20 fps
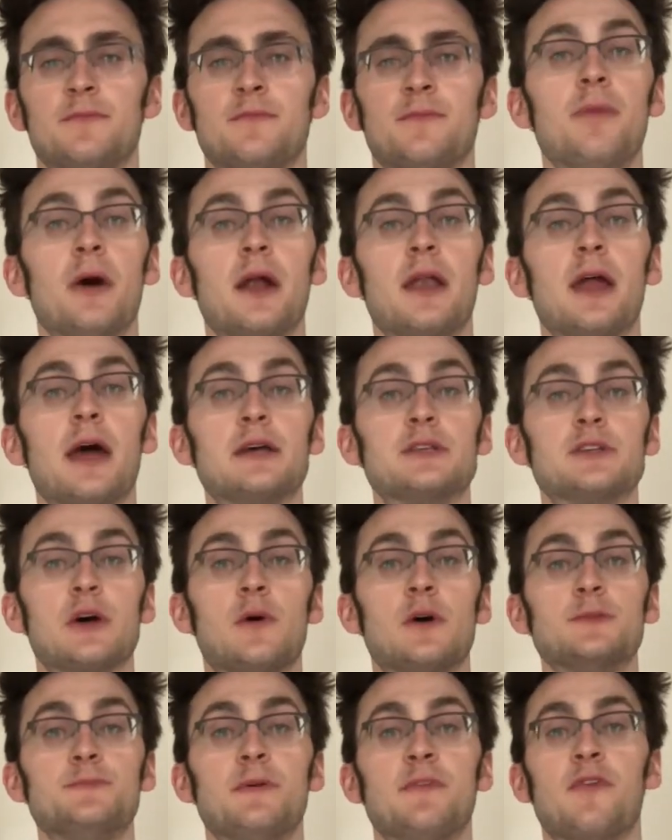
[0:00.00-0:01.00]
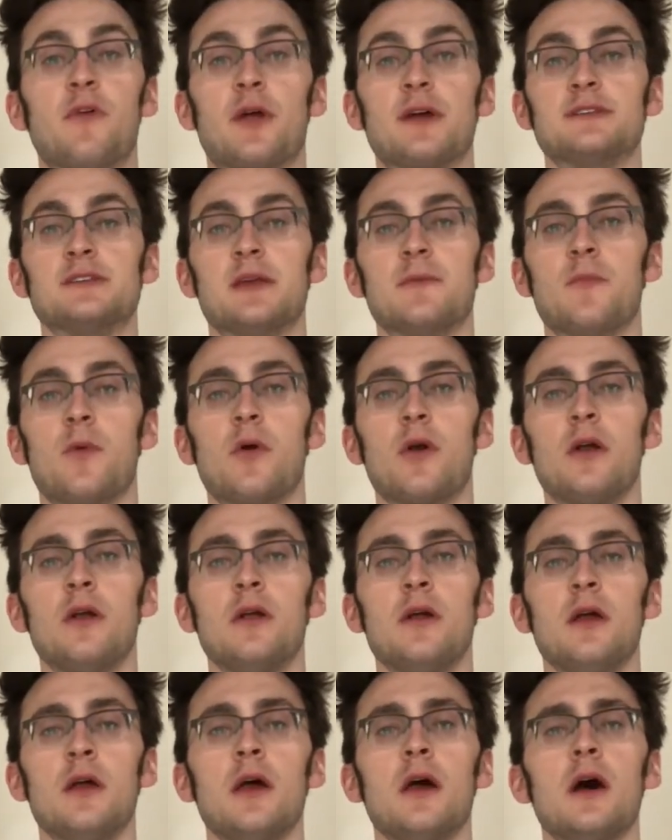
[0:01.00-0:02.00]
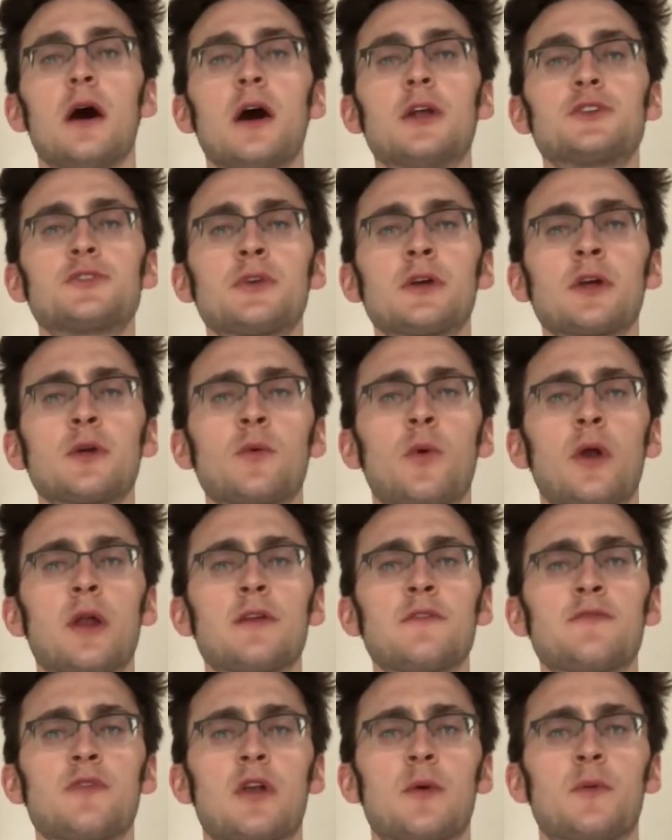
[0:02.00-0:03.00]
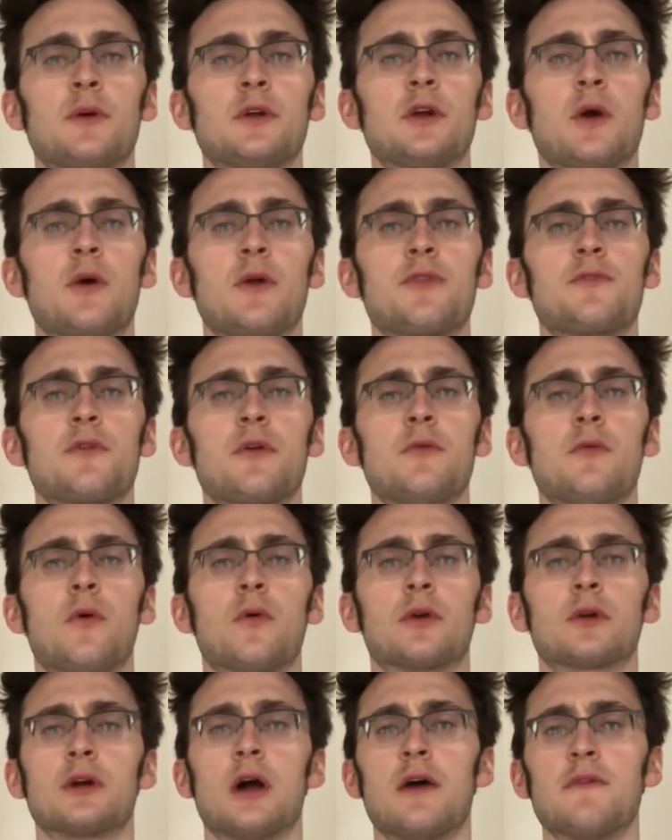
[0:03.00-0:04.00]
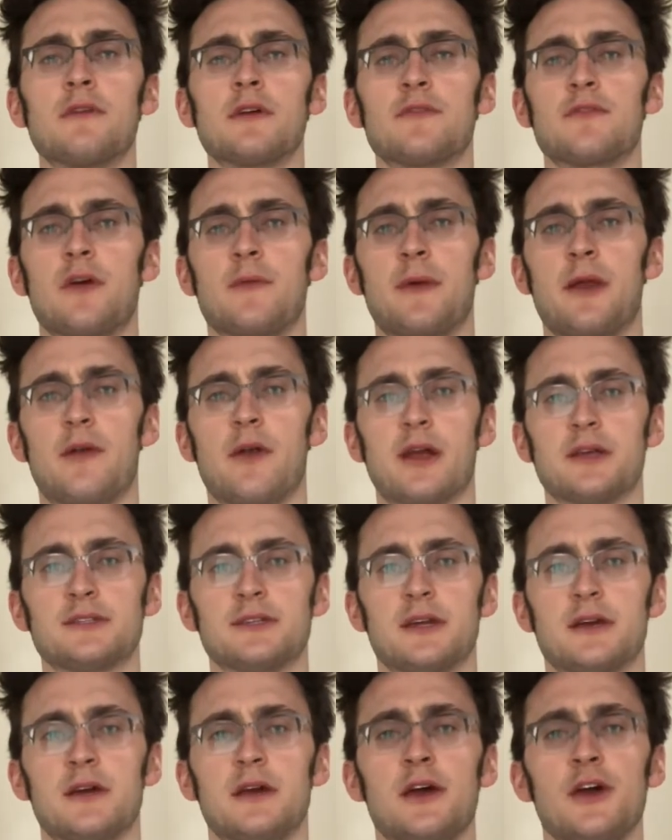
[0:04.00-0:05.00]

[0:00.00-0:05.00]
But, as always before I say more, a trigger warning for anyone going through or recovering from anorexia,